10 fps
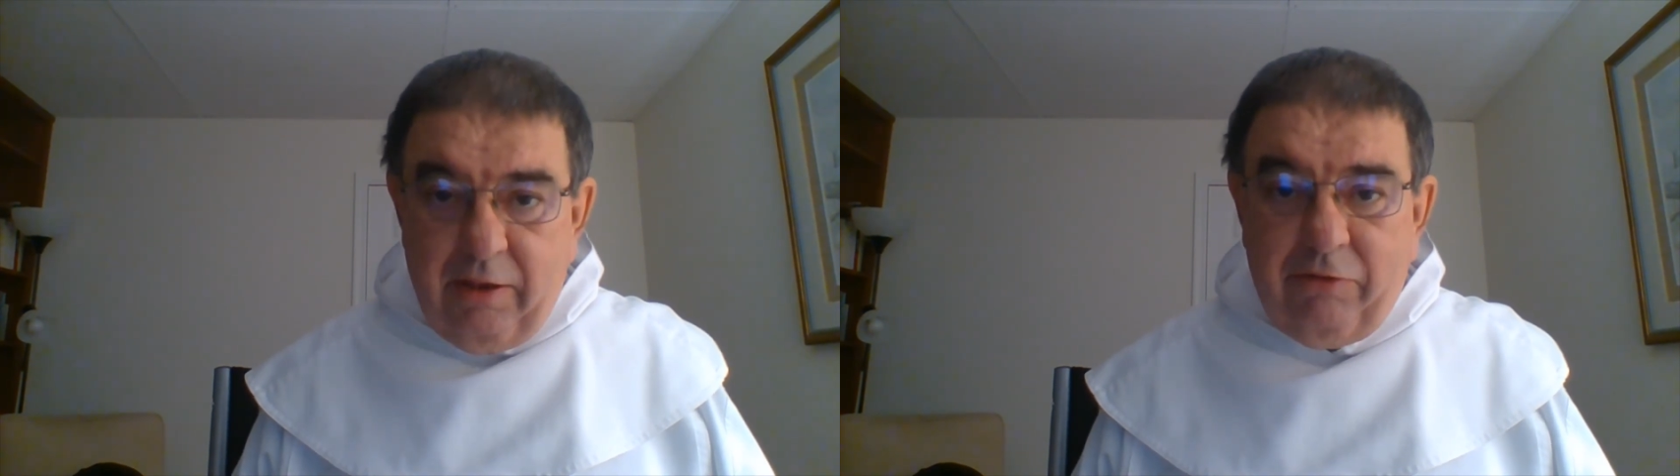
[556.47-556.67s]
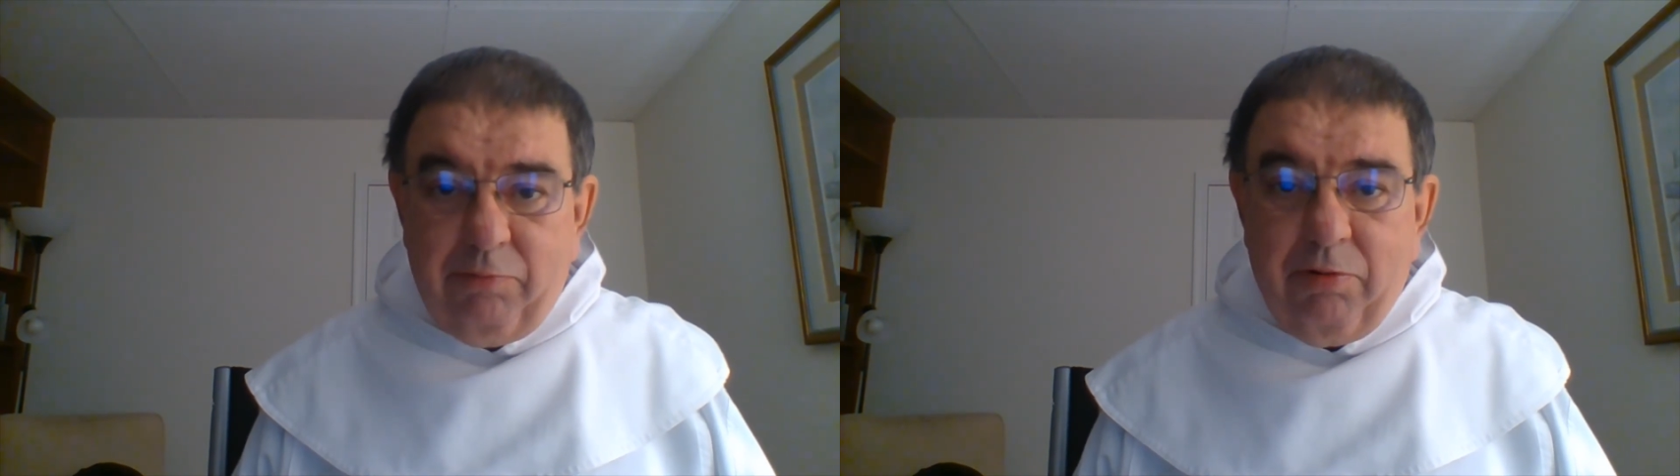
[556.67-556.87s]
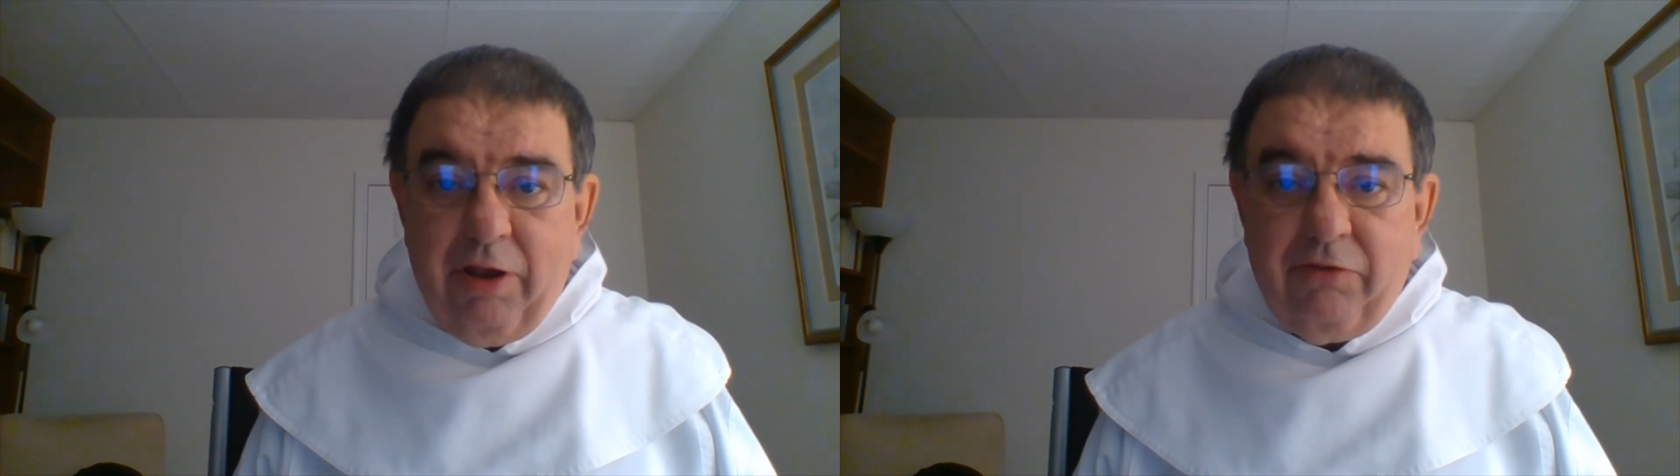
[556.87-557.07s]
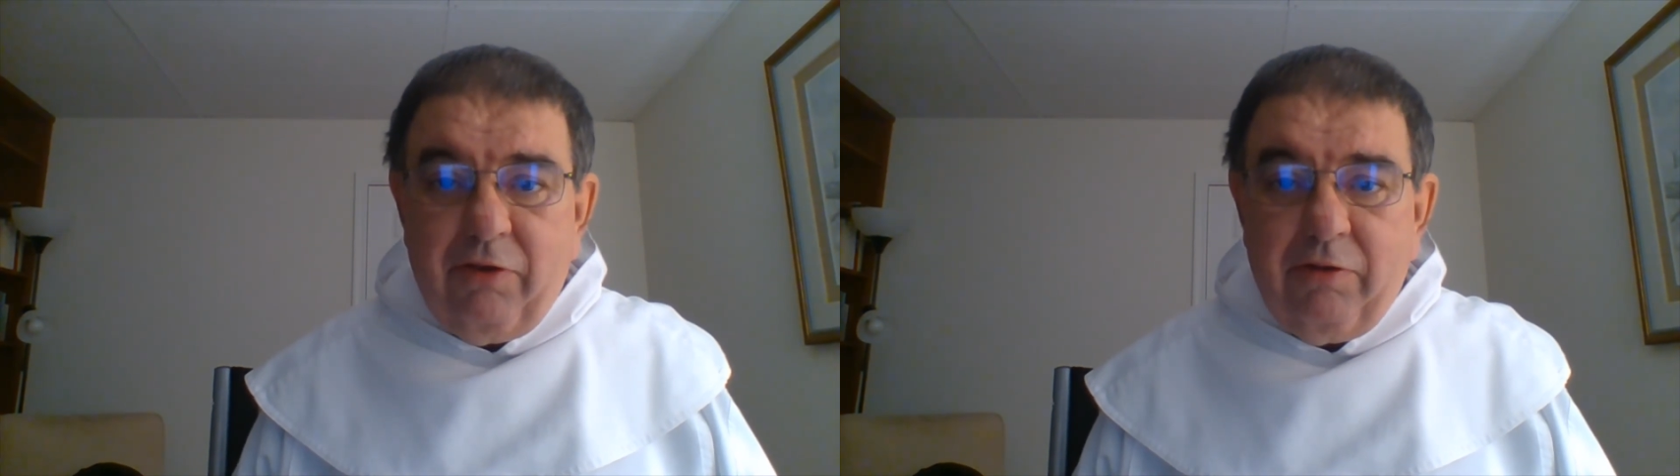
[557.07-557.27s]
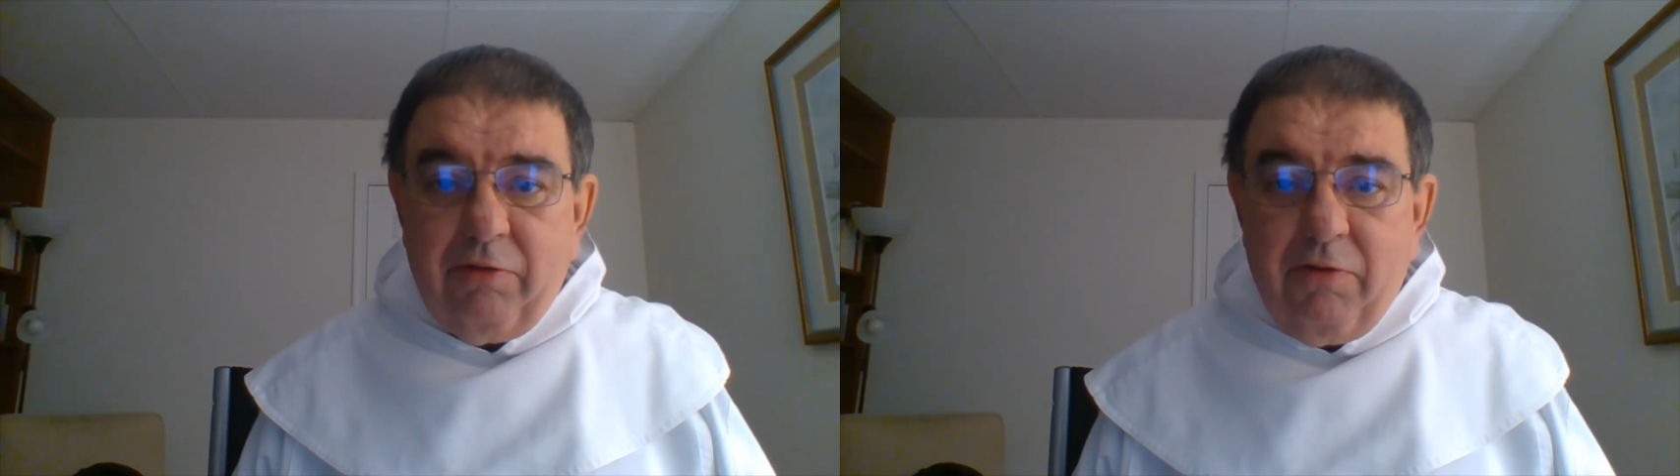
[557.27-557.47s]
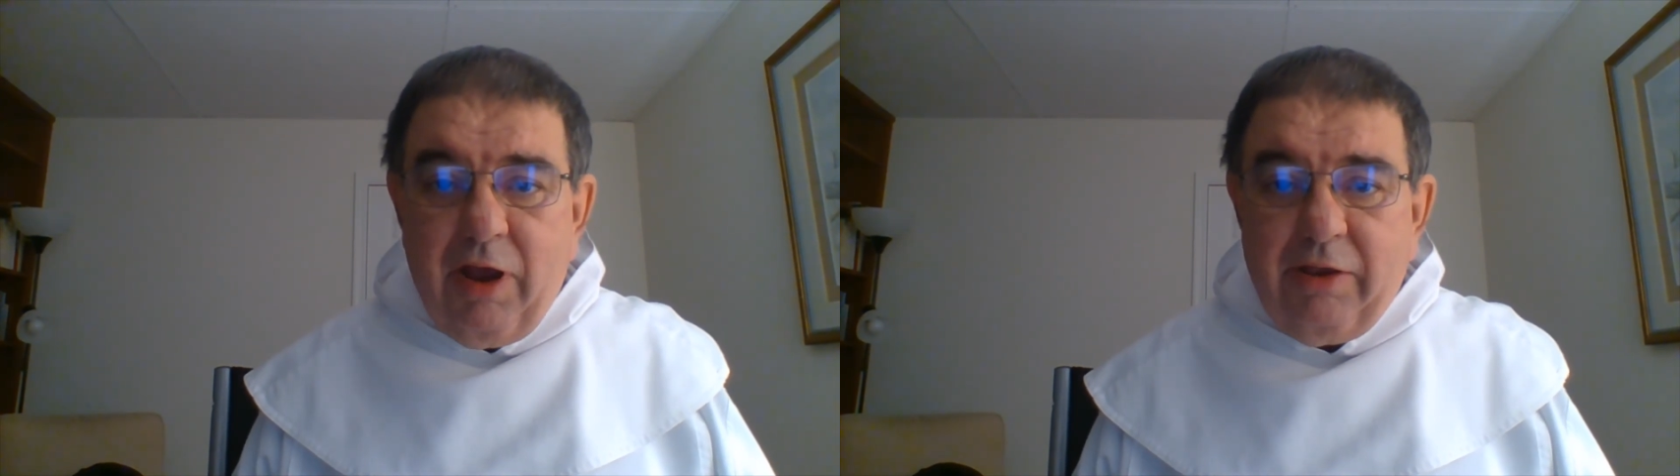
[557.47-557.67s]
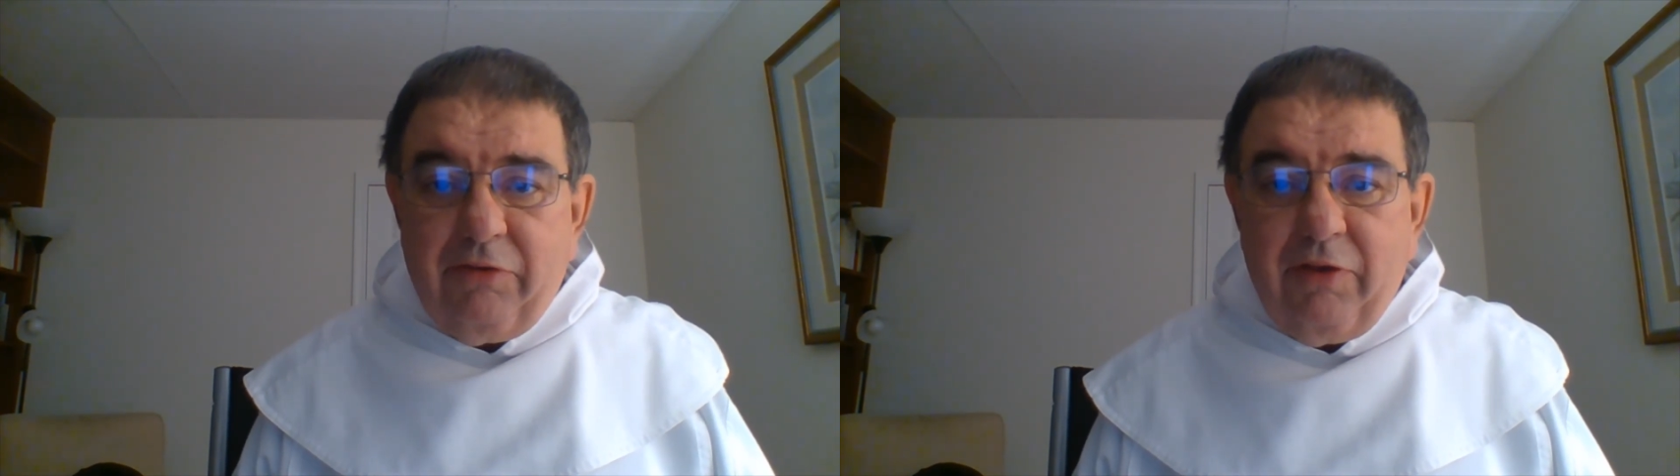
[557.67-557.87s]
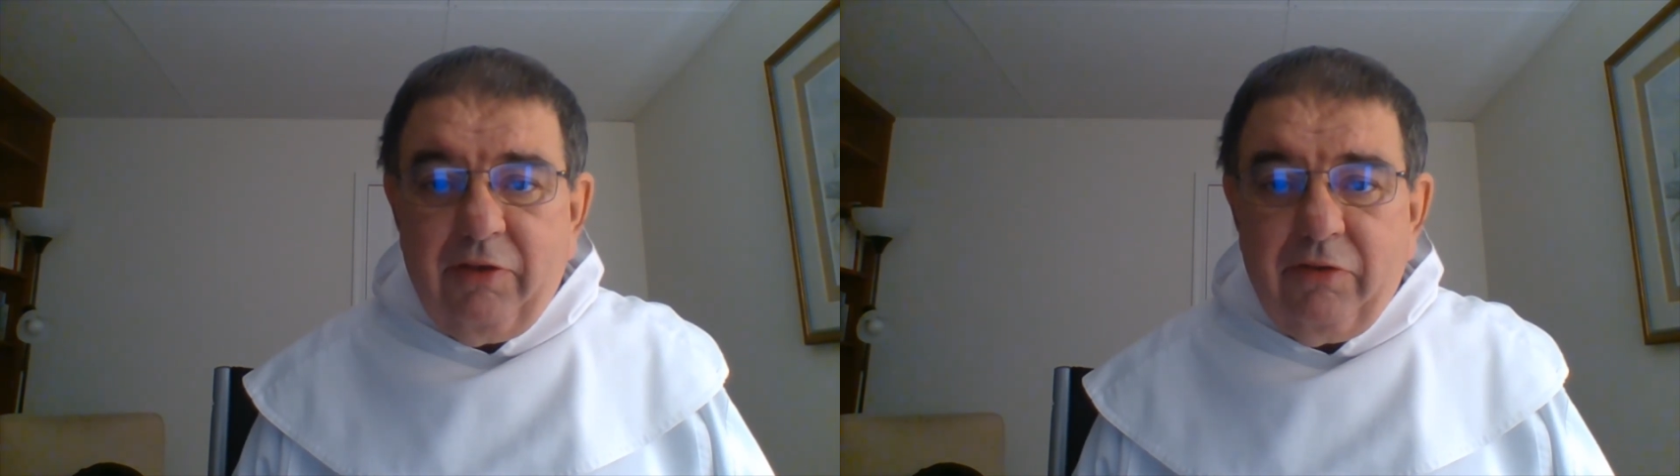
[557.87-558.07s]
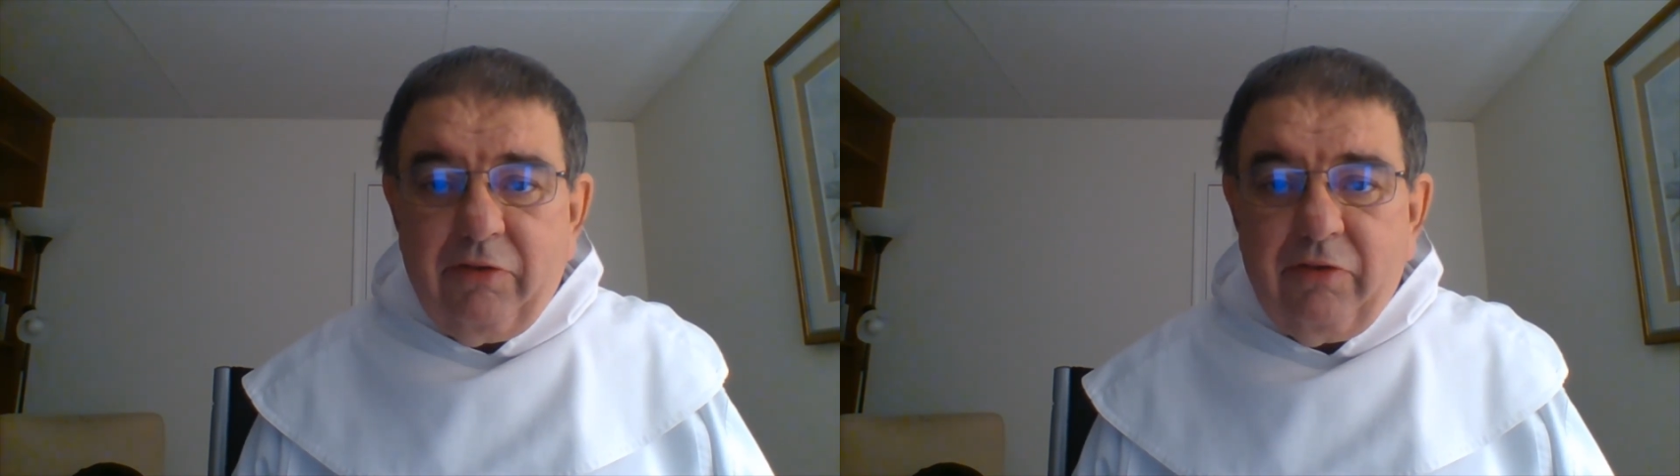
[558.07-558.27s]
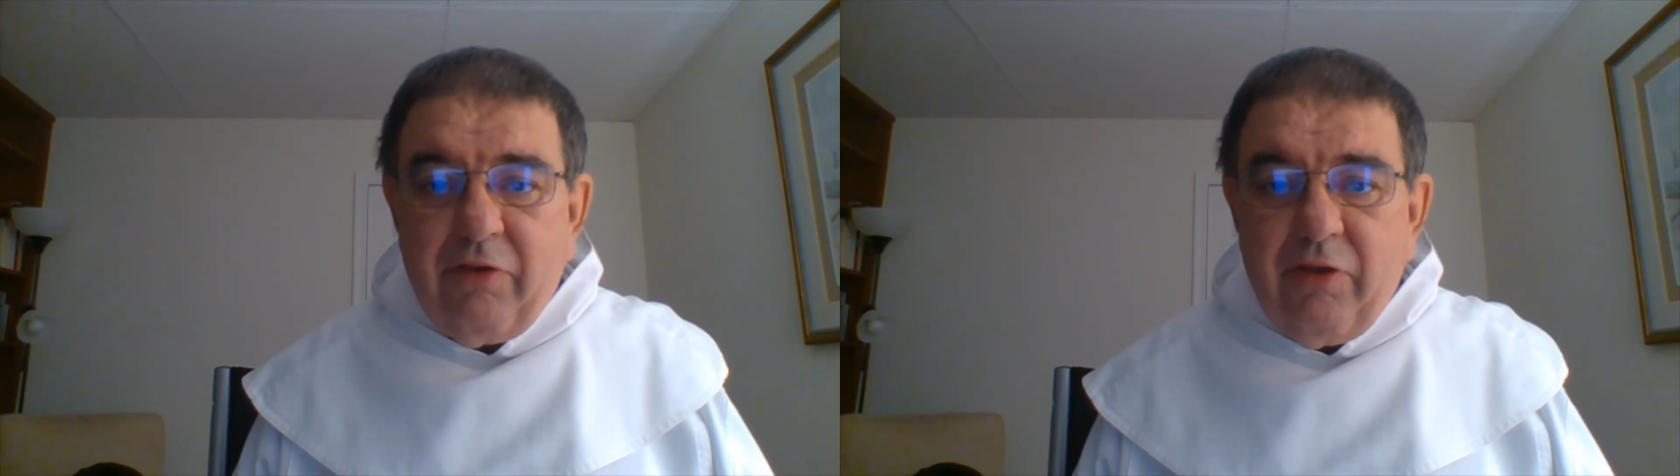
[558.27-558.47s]
this present
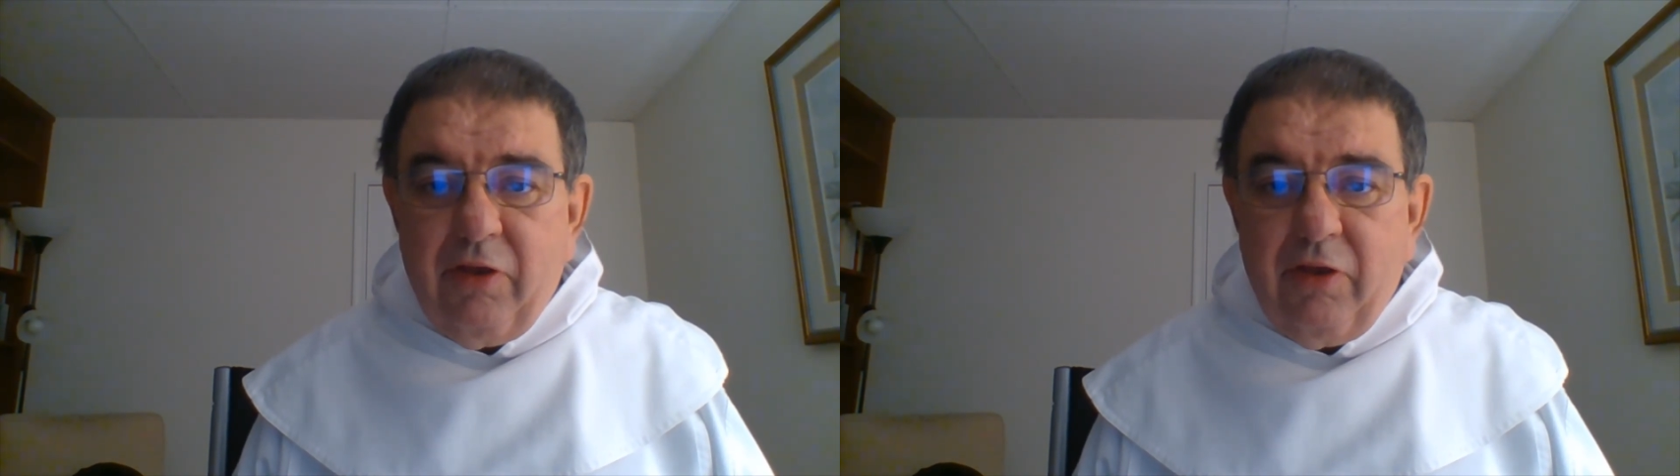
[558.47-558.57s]
crisis